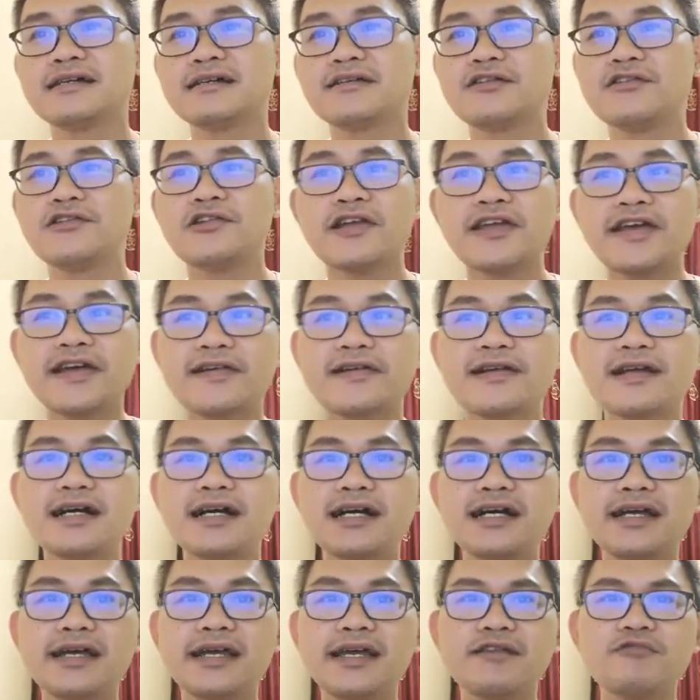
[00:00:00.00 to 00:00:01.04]

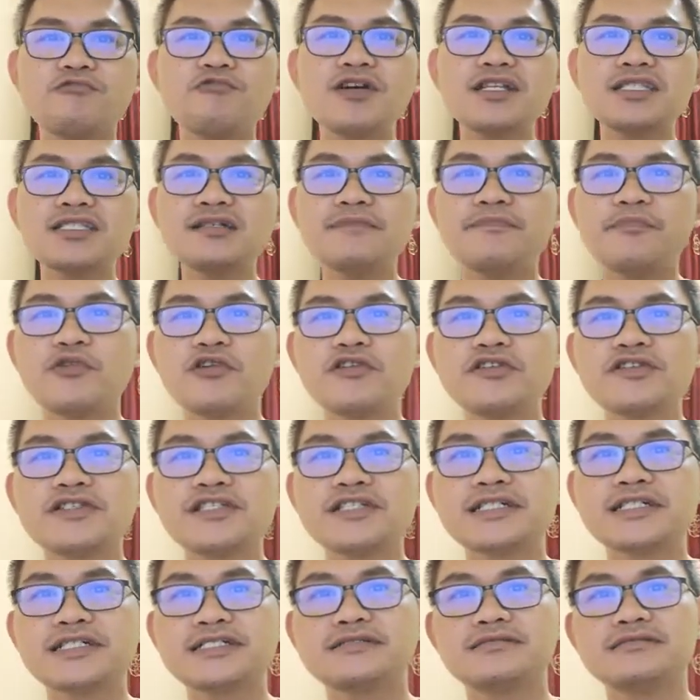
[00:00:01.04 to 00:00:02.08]
cholera, and
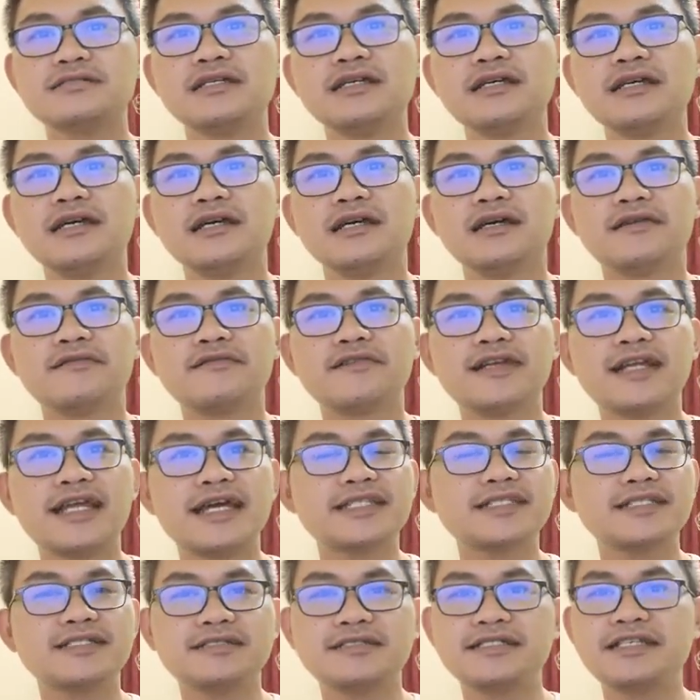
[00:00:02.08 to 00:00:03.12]
water-polluted
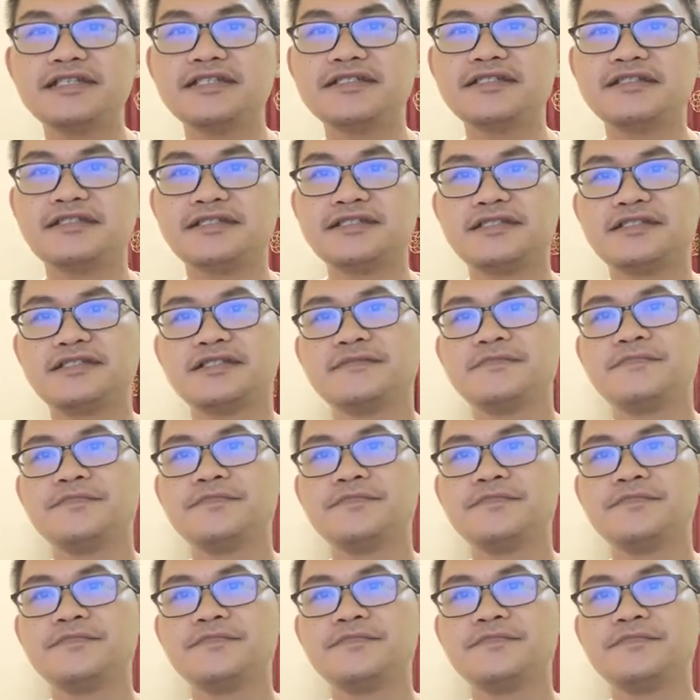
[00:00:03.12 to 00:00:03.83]
related disease.